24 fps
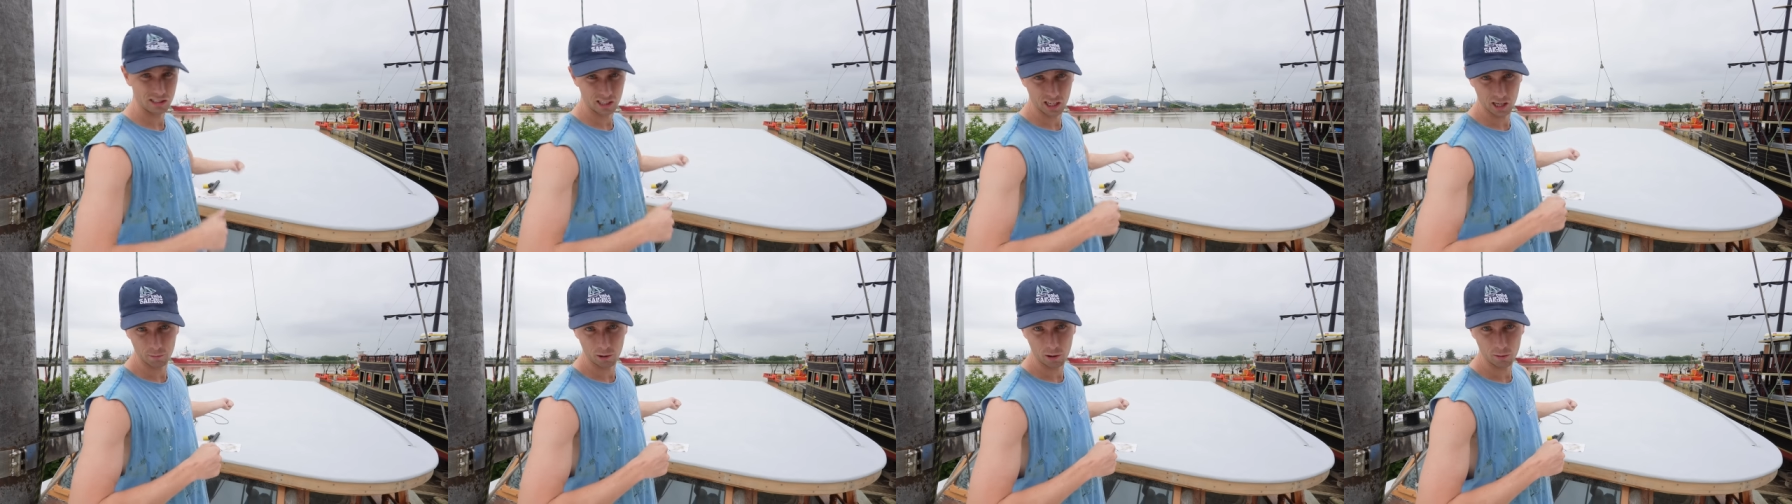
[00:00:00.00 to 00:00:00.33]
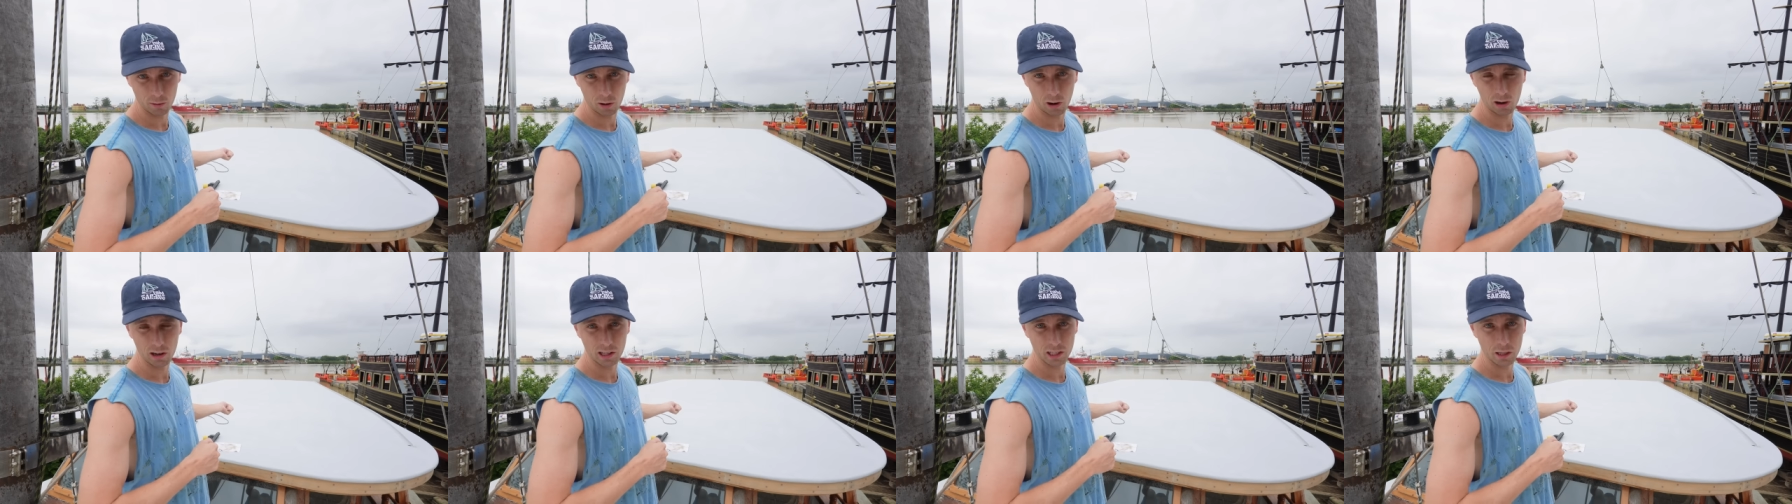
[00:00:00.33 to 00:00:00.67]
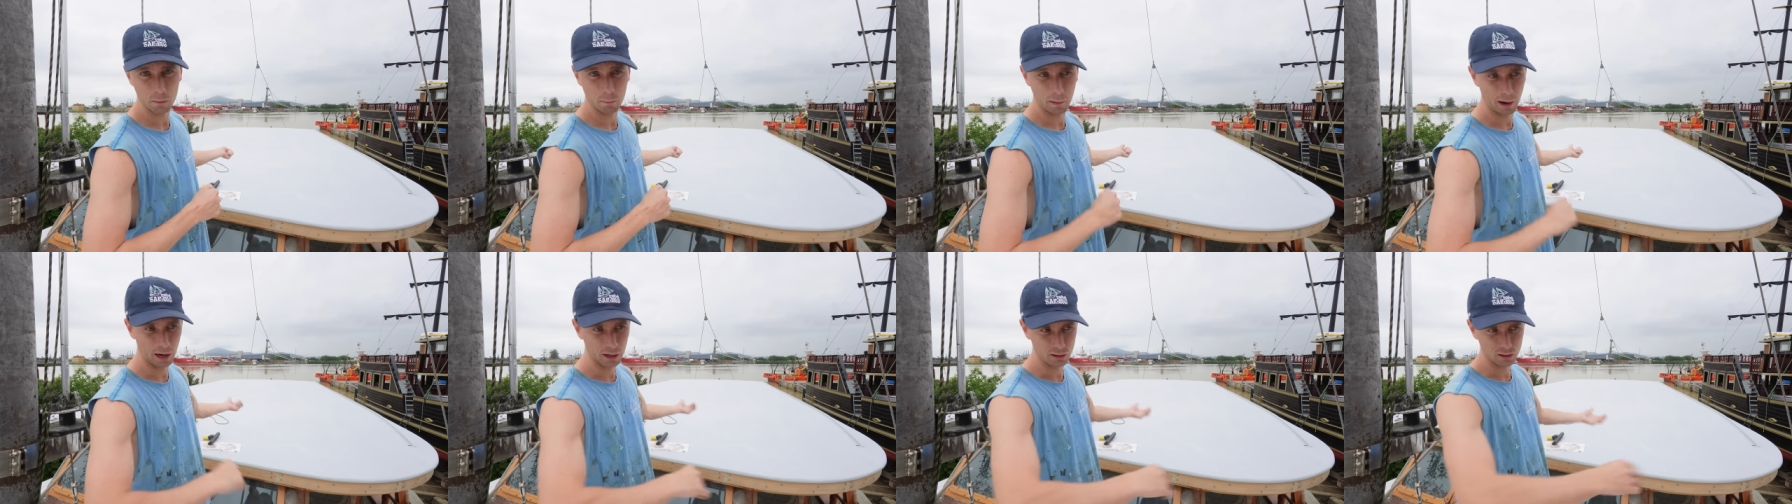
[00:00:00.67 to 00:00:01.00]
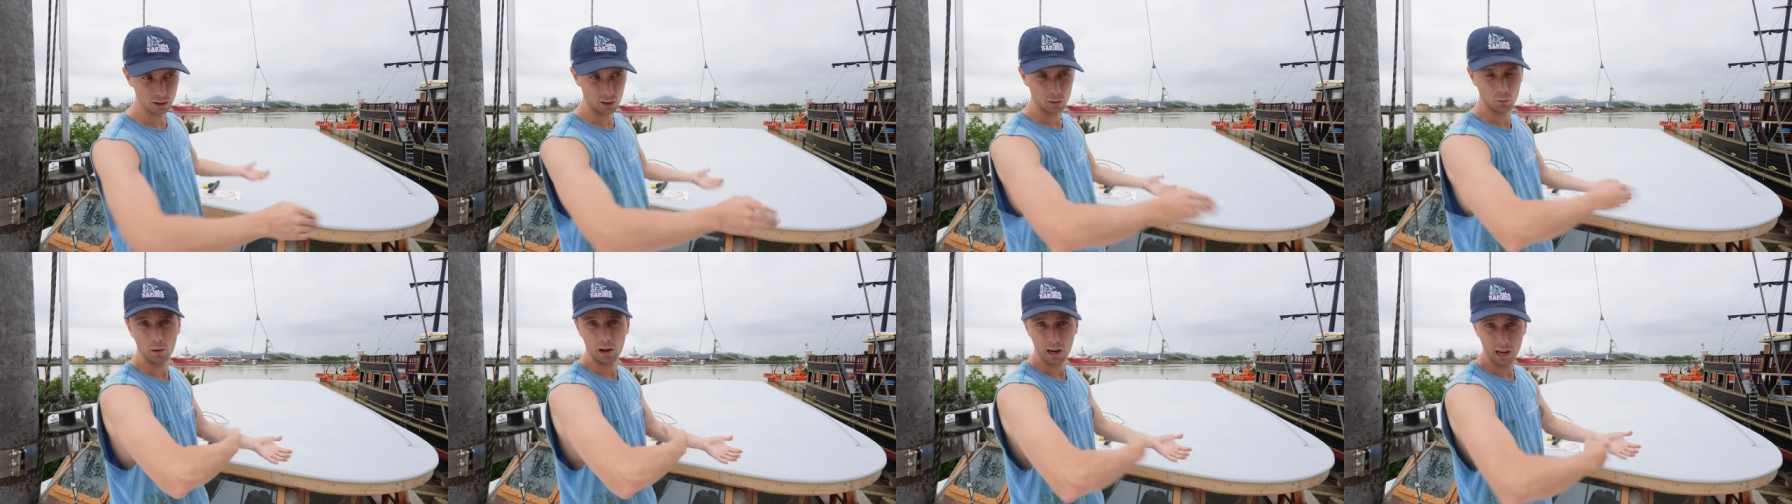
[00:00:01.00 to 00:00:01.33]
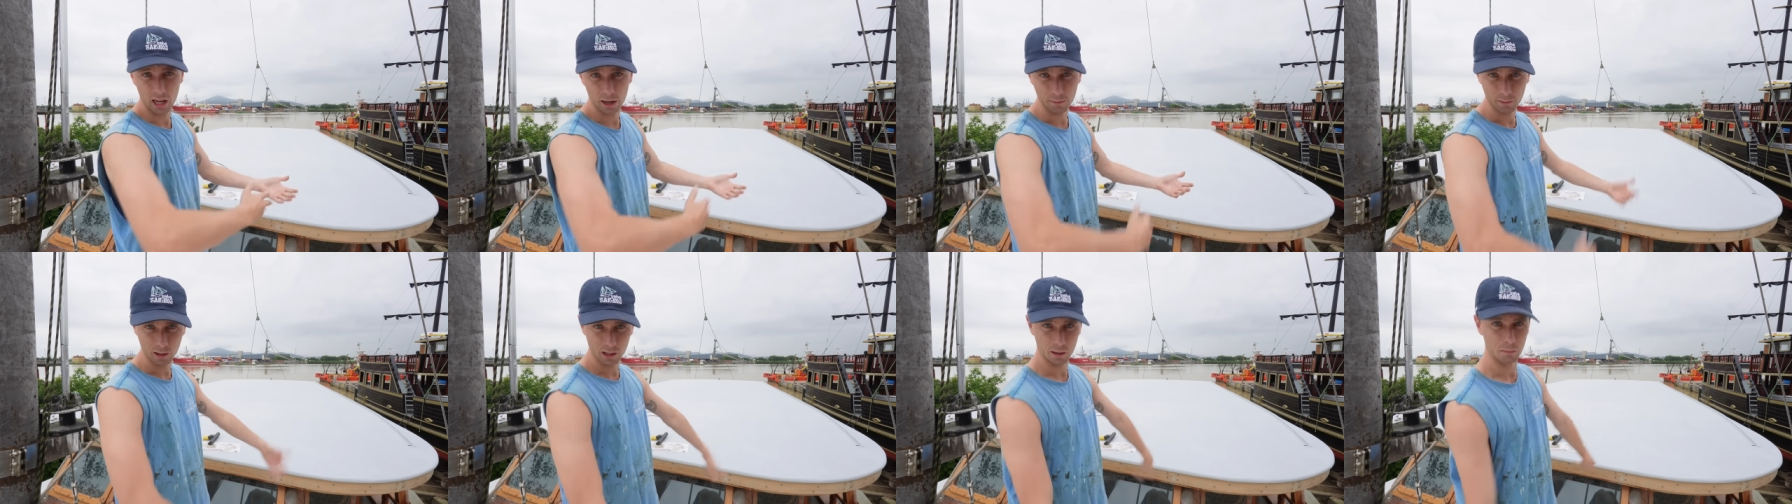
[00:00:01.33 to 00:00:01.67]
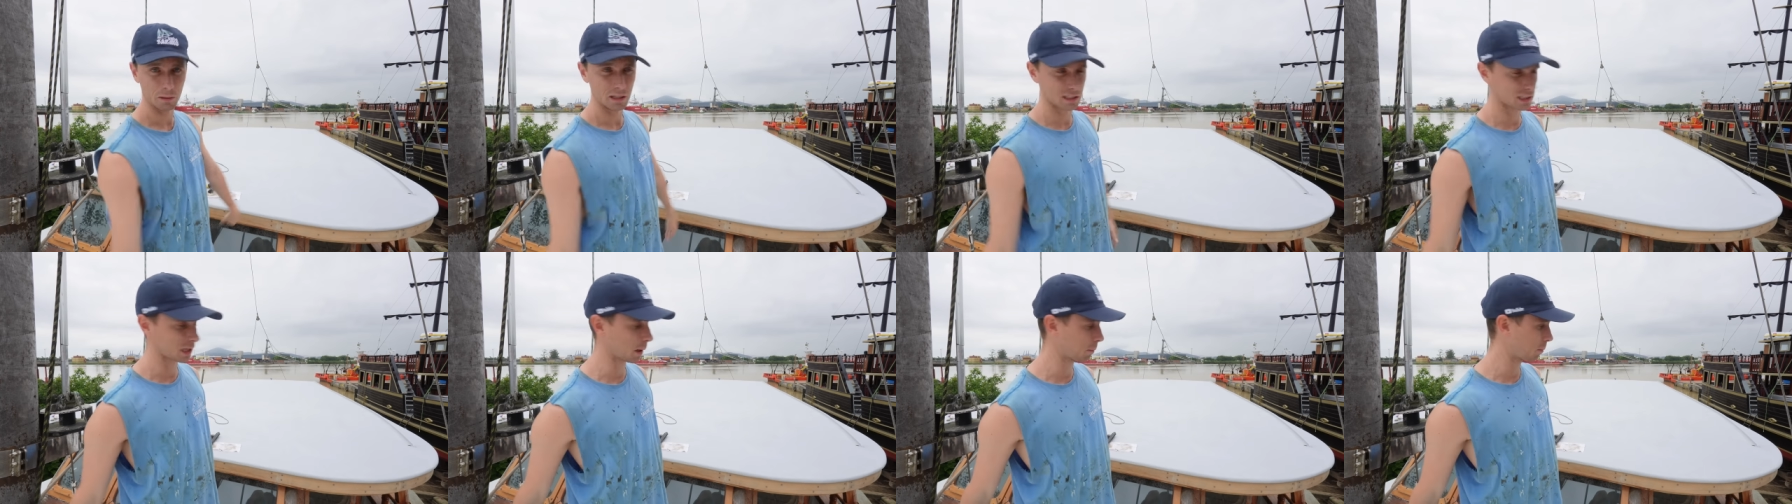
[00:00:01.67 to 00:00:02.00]
going to be rolling the paint on while I'm going to
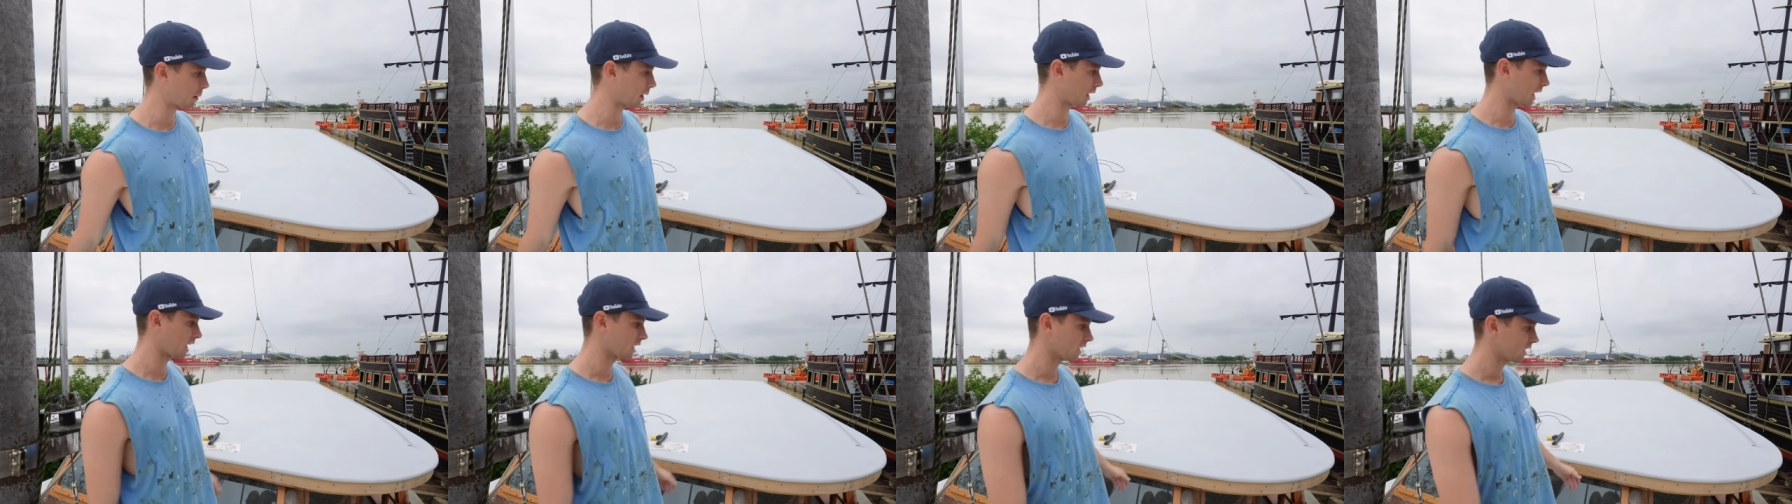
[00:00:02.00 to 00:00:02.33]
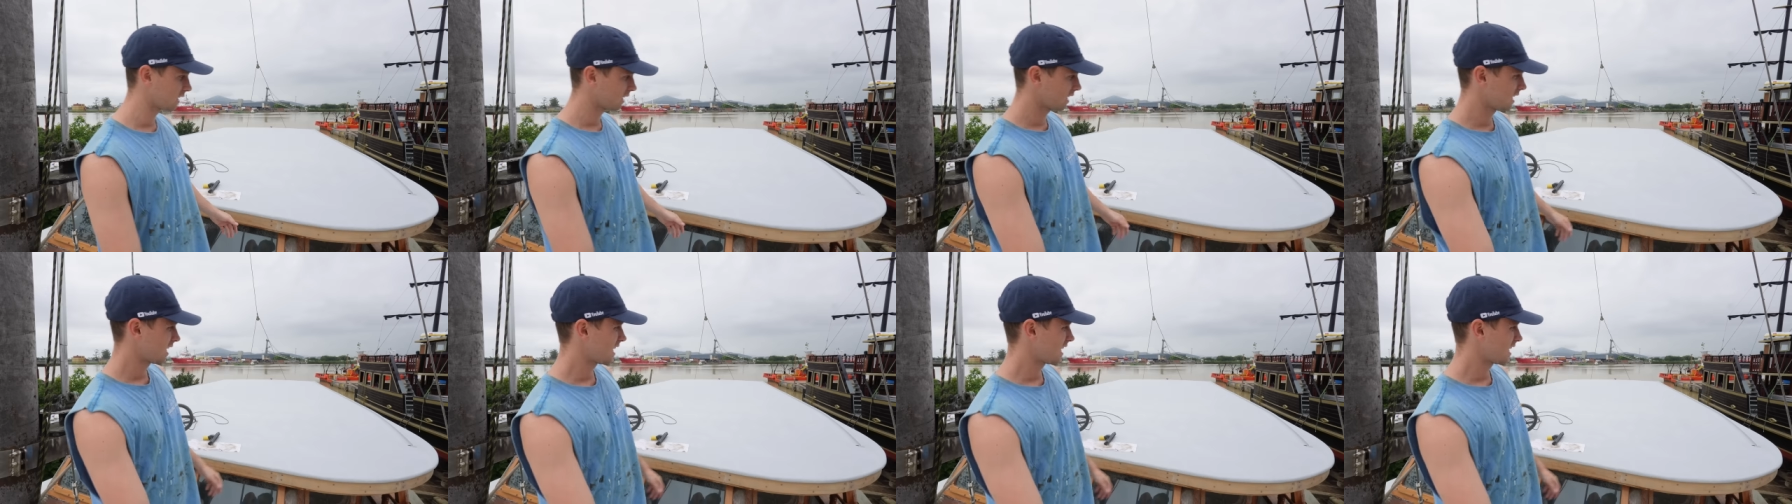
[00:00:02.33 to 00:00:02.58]
be tipping it.